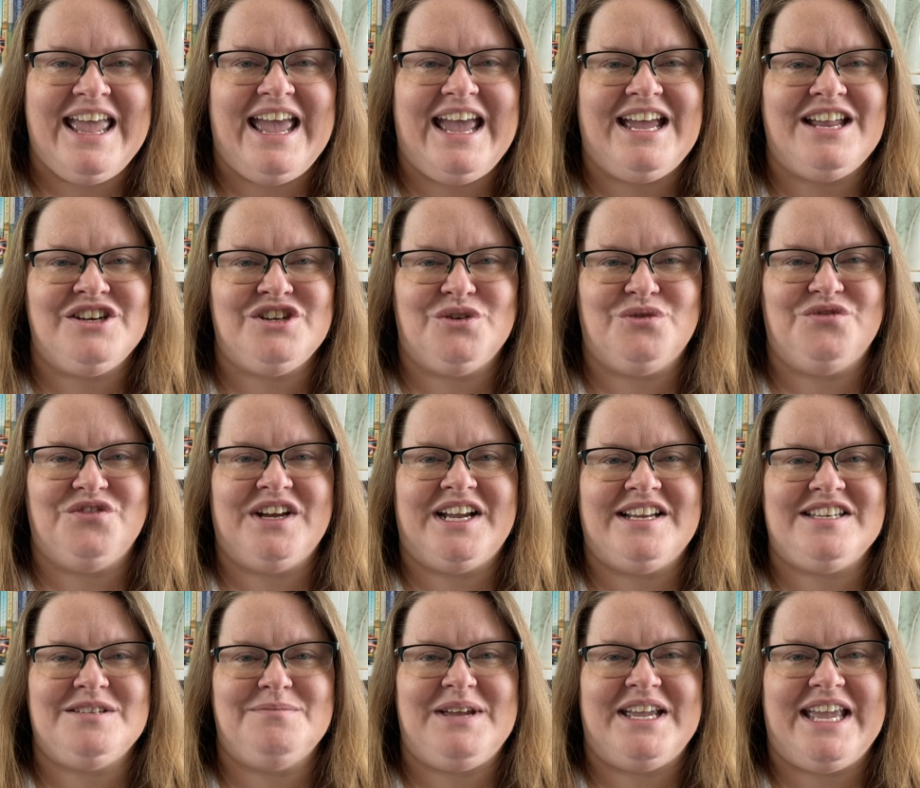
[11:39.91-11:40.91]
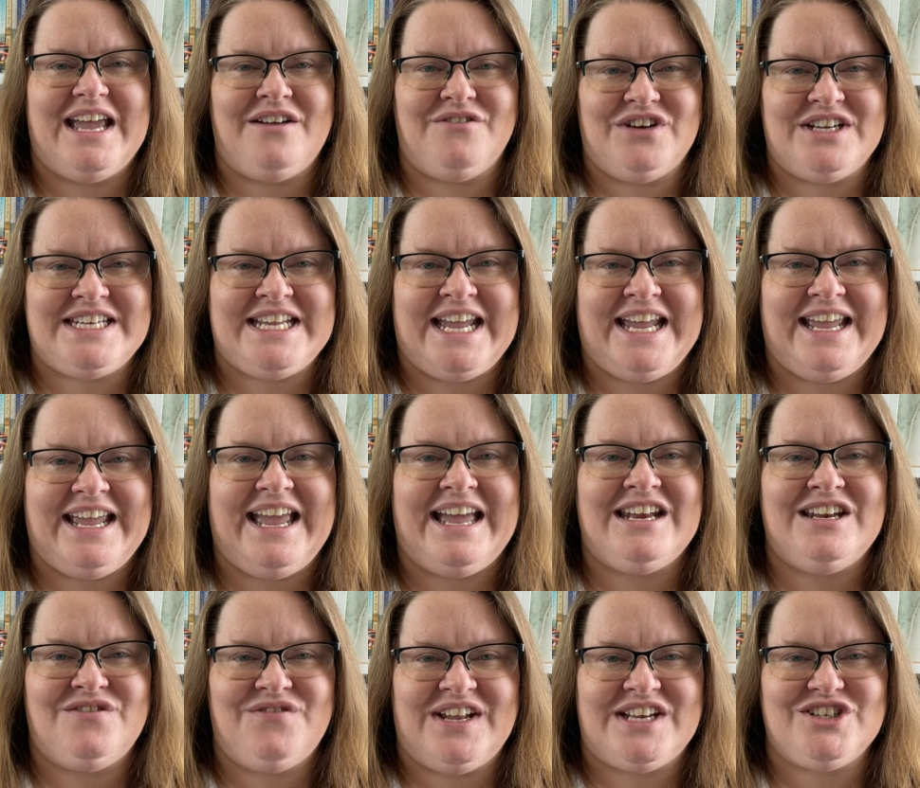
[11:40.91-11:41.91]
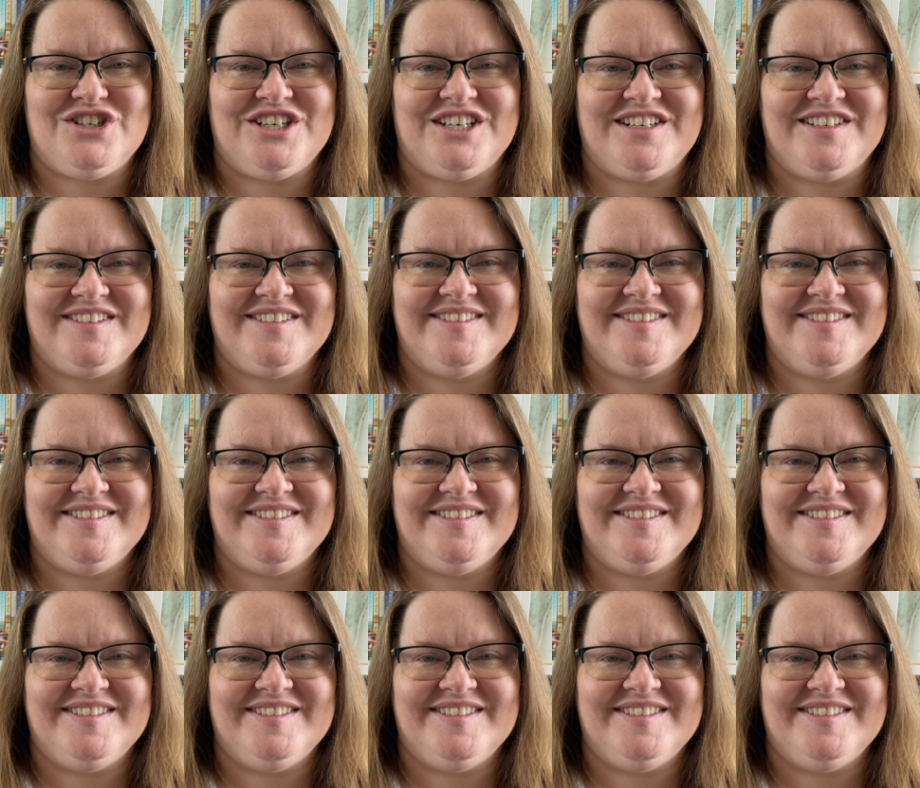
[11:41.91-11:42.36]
and don't forget to make every day an adventure.